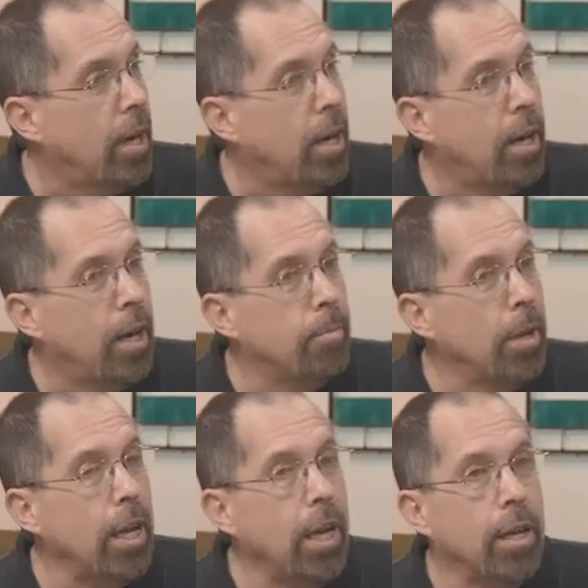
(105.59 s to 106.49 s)

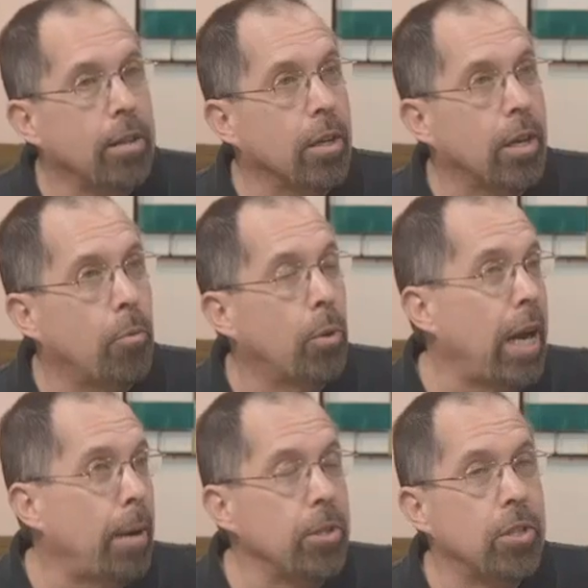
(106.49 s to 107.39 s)
What
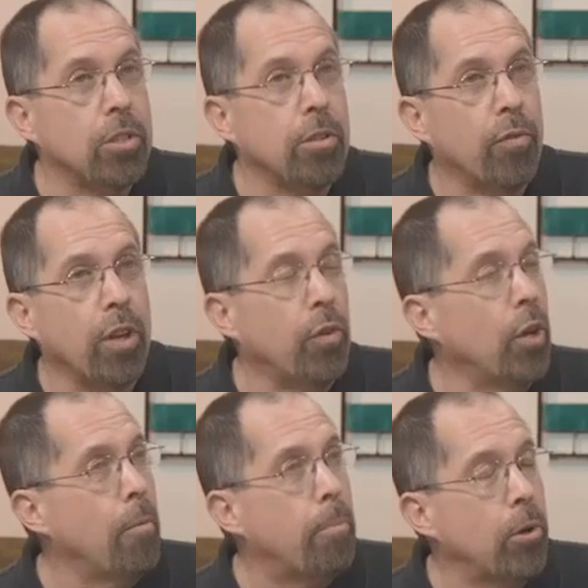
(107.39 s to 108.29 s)
happens is if you
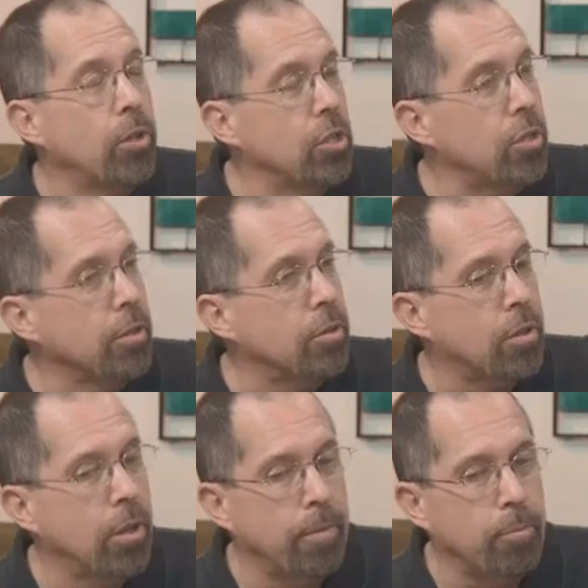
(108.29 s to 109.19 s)
don't purchase
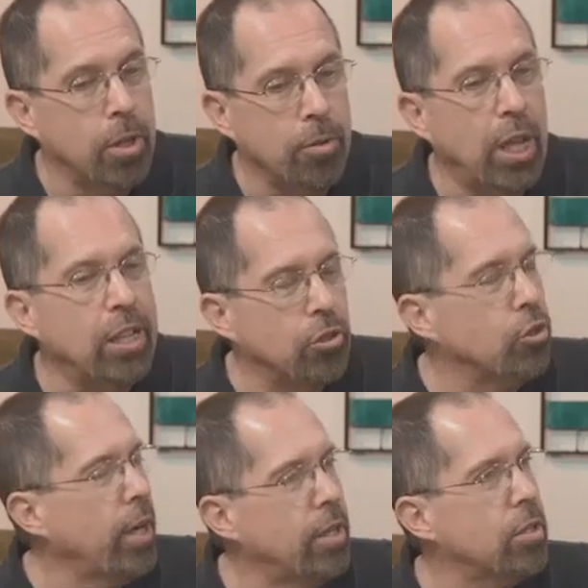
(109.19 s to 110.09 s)
the things they're
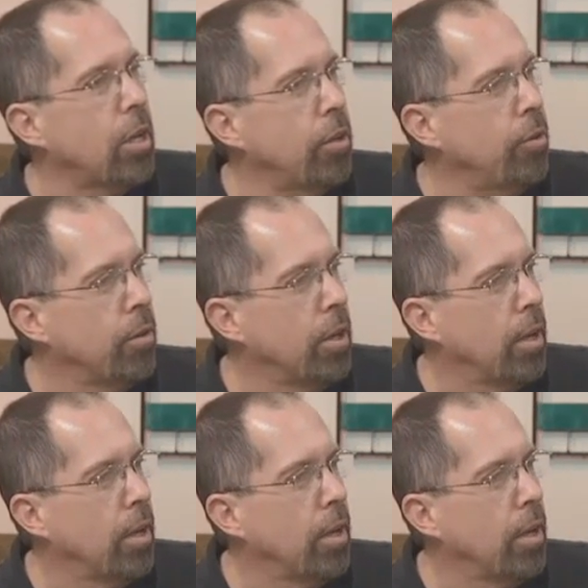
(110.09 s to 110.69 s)
trying to sell you,